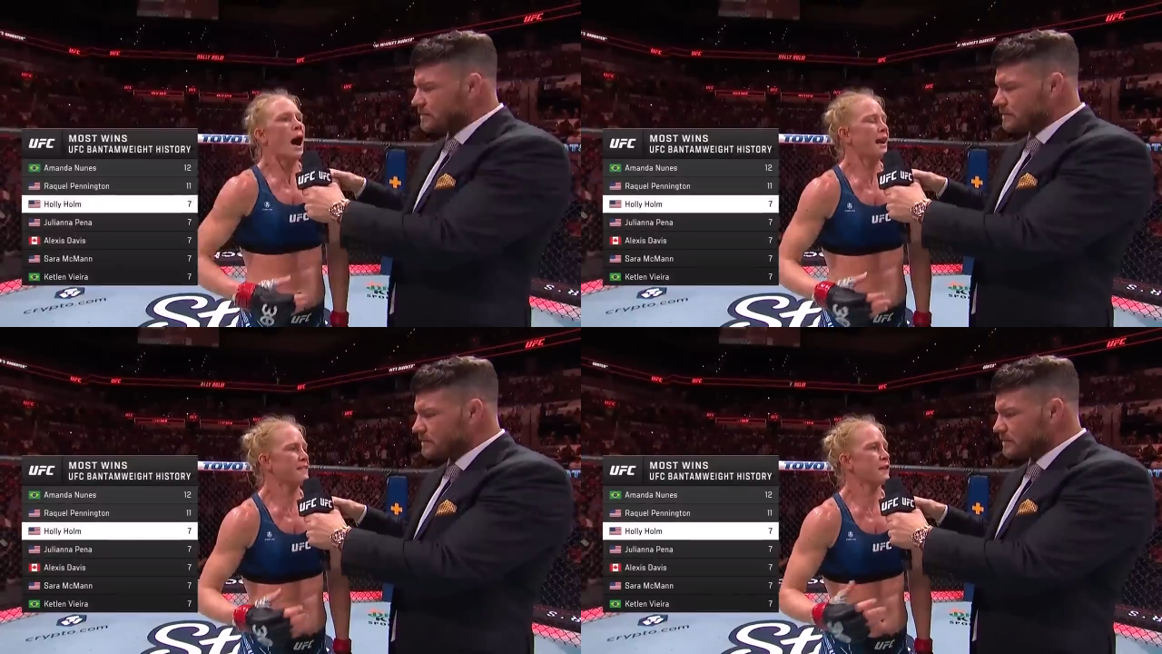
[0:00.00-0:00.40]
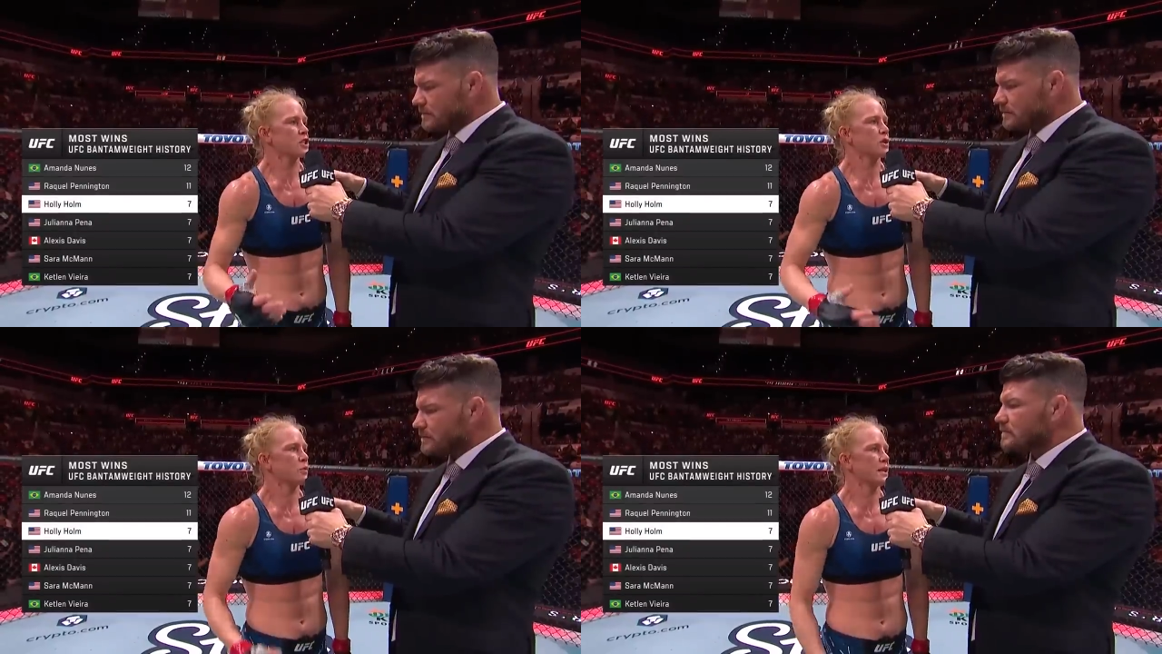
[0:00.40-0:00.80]
Speaker 1: I felt
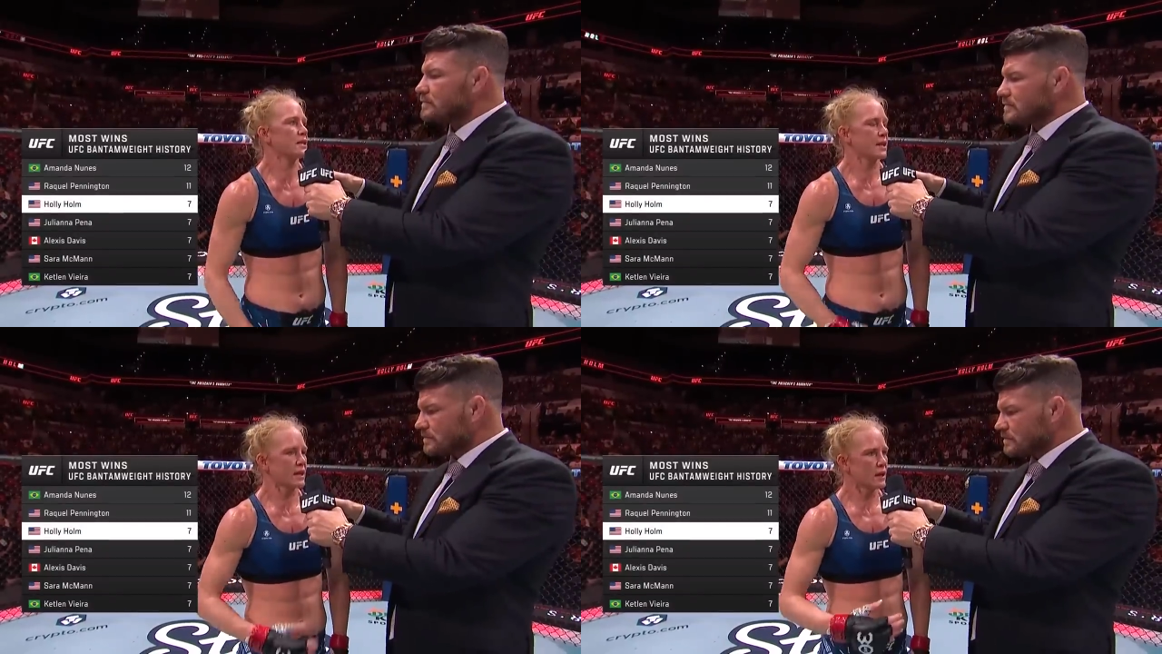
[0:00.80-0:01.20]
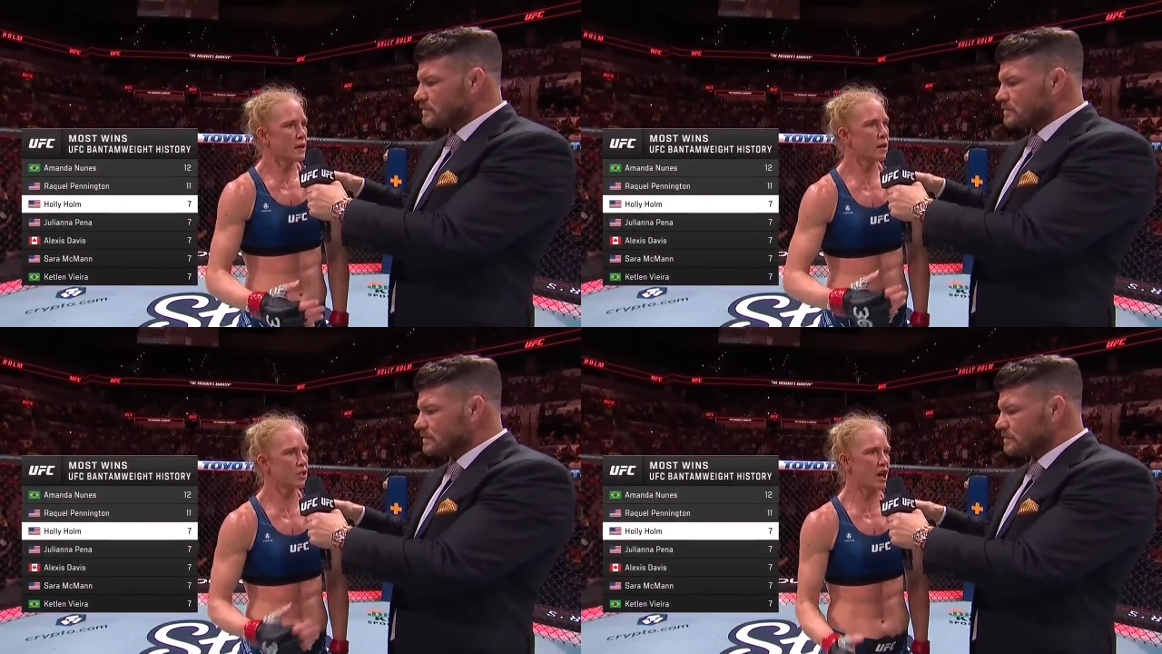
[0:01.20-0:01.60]
she was, like a
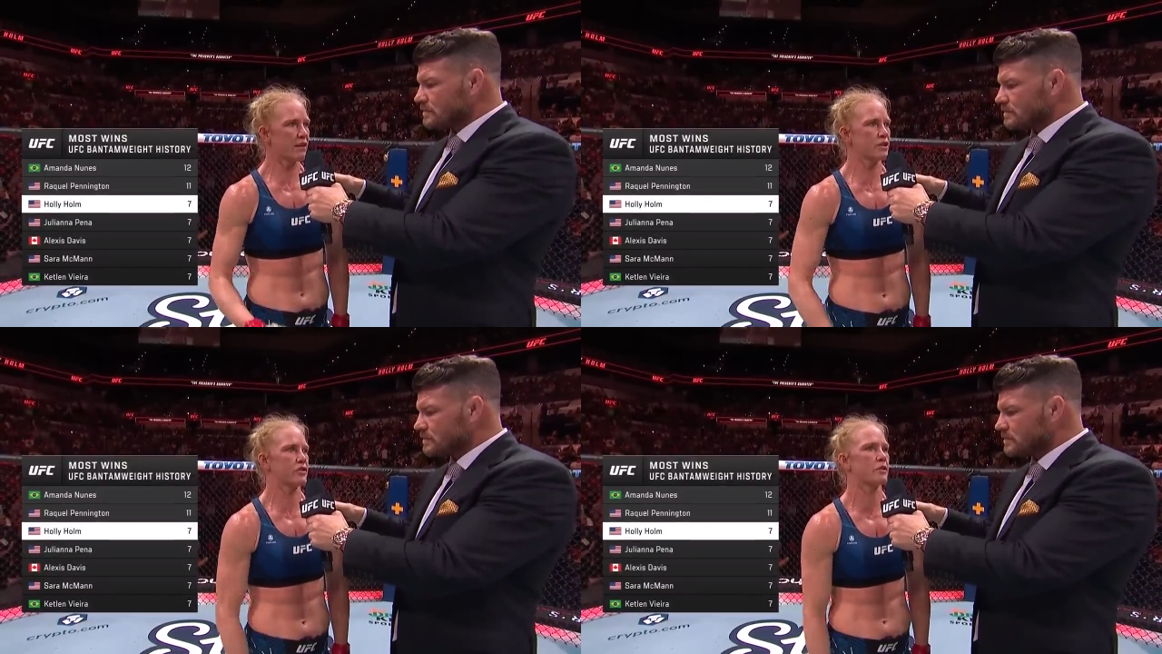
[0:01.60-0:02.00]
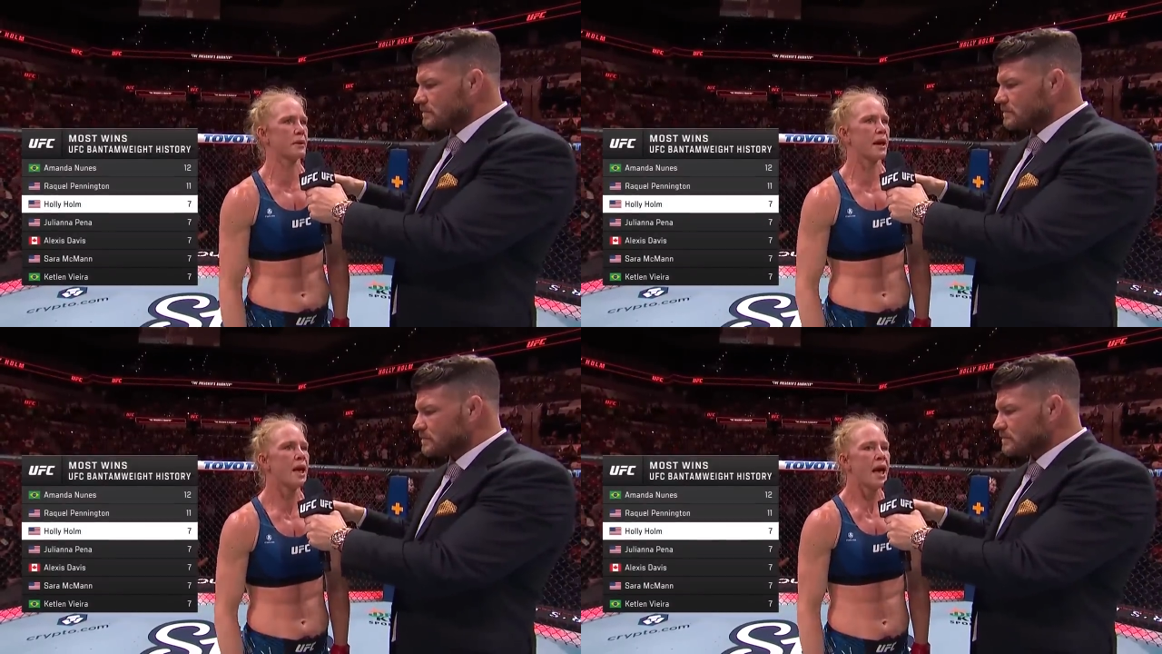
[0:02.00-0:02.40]
challenge for me.